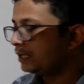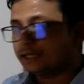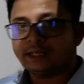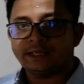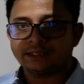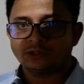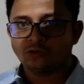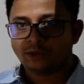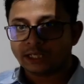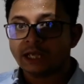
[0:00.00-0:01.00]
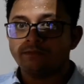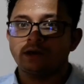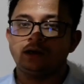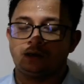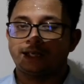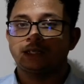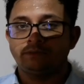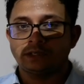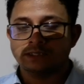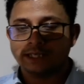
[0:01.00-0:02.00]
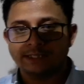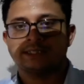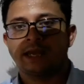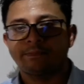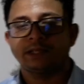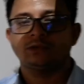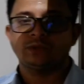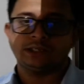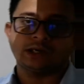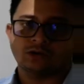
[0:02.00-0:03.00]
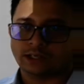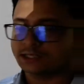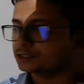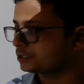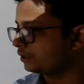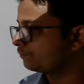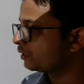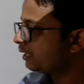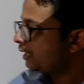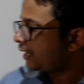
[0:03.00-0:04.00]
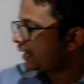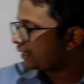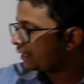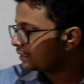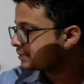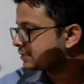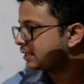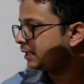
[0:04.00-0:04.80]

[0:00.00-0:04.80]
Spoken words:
relating to whatever activities that is happening within the organization. And next is the